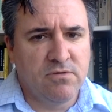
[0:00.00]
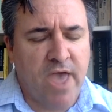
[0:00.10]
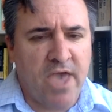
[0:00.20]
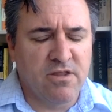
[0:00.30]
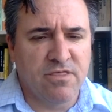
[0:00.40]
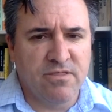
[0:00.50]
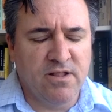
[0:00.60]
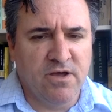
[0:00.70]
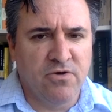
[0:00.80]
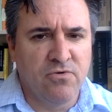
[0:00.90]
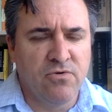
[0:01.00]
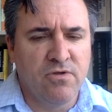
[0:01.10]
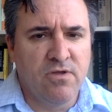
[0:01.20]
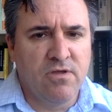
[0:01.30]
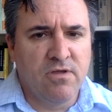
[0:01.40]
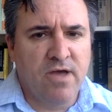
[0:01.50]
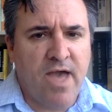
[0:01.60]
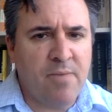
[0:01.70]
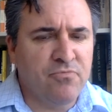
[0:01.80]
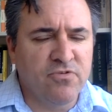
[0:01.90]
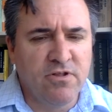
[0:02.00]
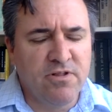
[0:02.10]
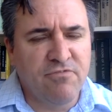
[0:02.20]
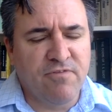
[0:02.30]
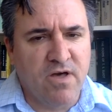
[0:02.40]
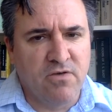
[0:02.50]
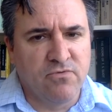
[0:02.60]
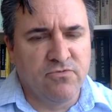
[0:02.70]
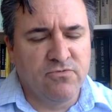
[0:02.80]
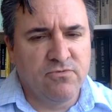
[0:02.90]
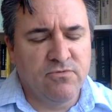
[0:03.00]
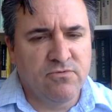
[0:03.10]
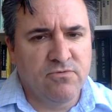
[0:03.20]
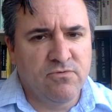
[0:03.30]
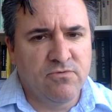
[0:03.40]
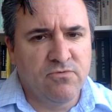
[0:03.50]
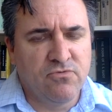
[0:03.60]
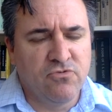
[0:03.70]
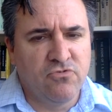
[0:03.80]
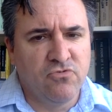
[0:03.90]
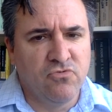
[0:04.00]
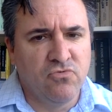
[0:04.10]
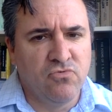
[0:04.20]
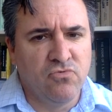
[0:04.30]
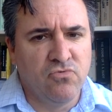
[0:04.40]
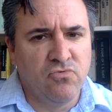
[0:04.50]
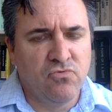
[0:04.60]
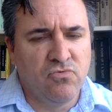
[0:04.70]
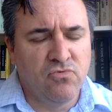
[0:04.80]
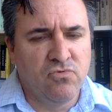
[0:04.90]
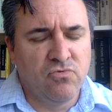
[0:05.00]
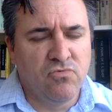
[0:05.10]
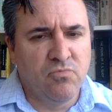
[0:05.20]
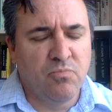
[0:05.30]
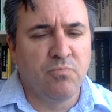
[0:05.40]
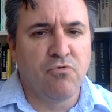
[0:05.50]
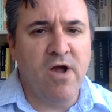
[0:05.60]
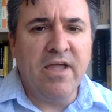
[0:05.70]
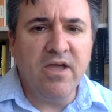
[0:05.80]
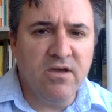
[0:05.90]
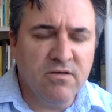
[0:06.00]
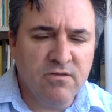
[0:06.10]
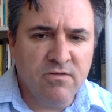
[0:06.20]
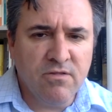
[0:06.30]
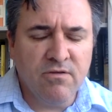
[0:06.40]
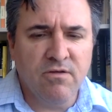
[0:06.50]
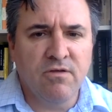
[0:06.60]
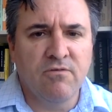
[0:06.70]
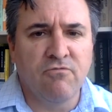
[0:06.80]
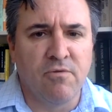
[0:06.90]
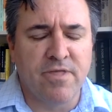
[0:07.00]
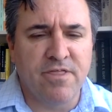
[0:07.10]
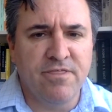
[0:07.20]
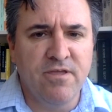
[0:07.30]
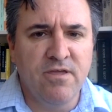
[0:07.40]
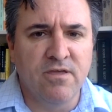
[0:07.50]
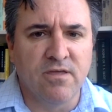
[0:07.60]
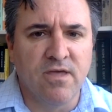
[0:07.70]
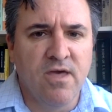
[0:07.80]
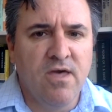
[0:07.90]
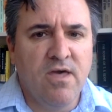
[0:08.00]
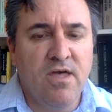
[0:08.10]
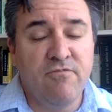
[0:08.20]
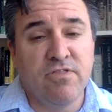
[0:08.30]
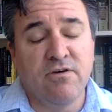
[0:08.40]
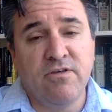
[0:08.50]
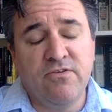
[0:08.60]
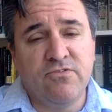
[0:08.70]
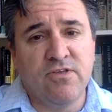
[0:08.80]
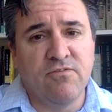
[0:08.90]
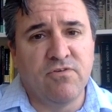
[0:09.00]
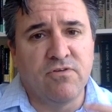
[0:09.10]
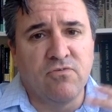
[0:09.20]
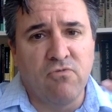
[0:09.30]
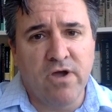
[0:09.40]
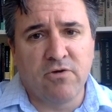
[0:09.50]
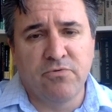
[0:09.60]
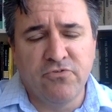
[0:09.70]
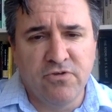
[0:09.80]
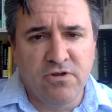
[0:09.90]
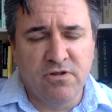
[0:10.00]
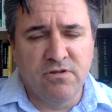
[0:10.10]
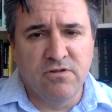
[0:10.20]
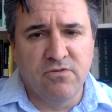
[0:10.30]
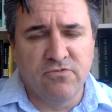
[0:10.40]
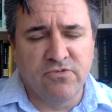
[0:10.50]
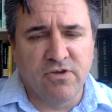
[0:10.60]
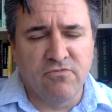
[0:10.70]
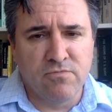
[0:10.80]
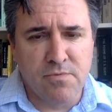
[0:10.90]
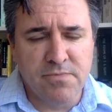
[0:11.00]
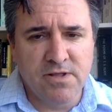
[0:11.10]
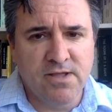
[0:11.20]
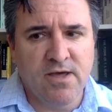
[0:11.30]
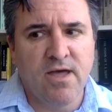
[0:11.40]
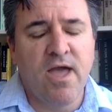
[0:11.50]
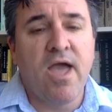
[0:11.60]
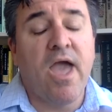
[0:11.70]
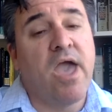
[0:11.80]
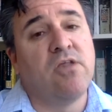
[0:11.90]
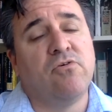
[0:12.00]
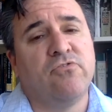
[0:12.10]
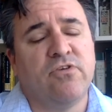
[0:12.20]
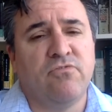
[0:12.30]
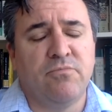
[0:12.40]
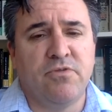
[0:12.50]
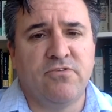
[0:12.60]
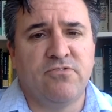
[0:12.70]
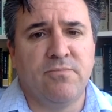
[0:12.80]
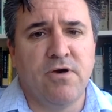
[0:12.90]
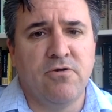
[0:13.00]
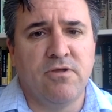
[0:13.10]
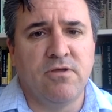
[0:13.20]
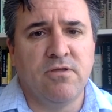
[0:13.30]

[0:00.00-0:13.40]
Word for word: And Othello absolutely fails to break from that thinking, even though he is given great opportunity to do so from Emilia and also from Desdemona.